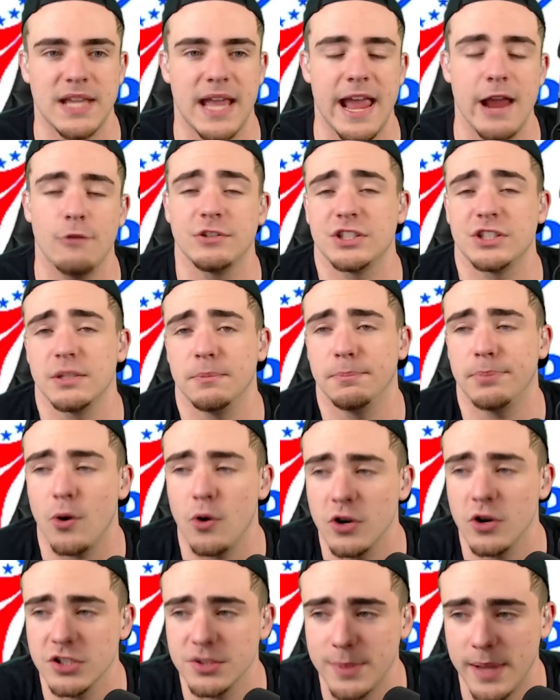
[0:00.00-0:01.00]
Harrison
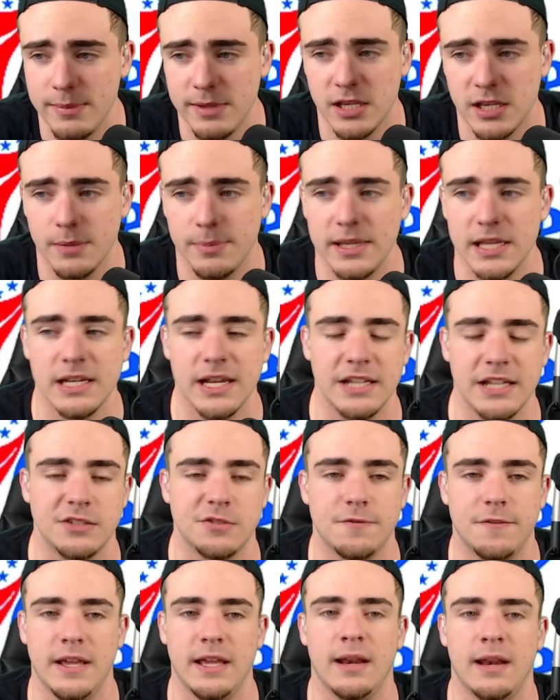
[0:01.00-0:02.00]
Barnes maybe could be a nice
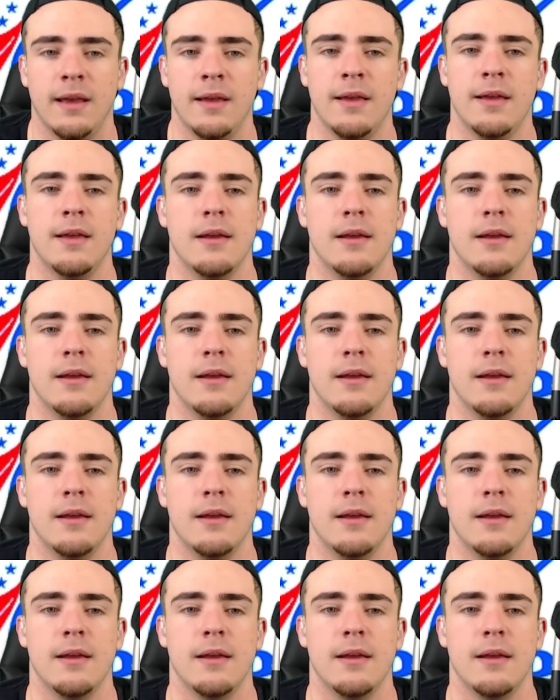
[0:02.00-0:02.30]
fit,